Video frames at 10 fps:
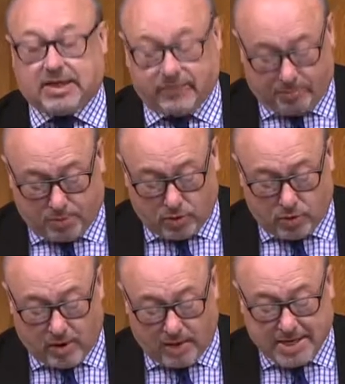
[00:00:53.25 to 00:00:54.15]

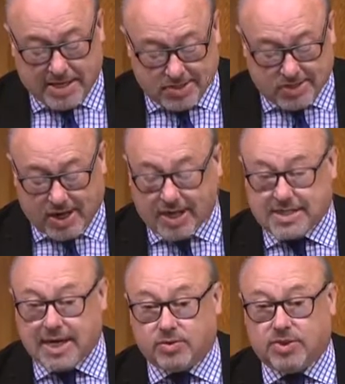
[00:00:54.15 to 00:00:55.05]
programme Inside
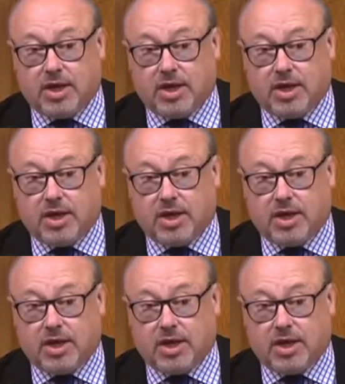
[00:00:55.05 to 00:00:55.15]
Out